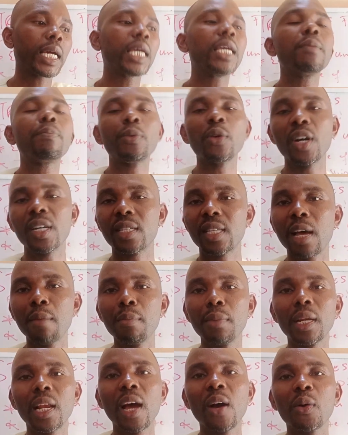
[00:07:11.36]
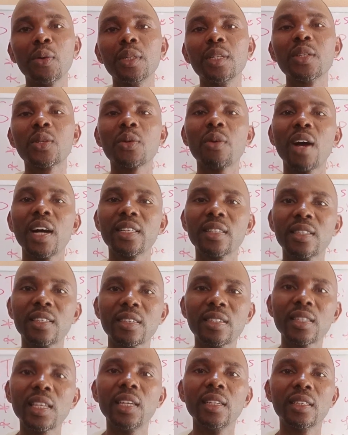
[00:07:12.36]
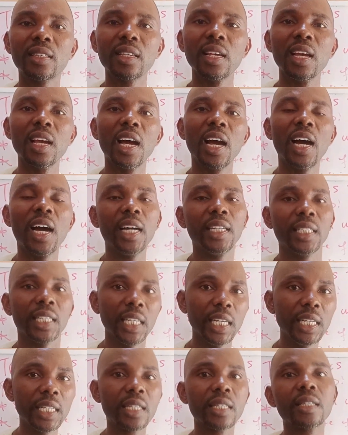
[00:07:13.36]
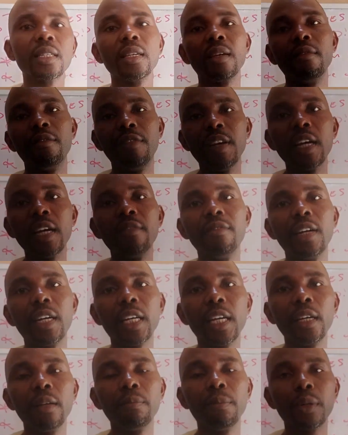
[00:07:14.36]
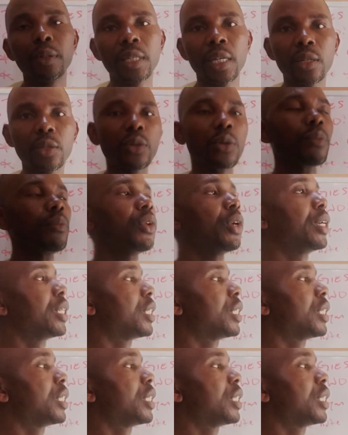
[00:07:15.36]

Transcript: keep your examiner on this or her seat, and it's very, very important. So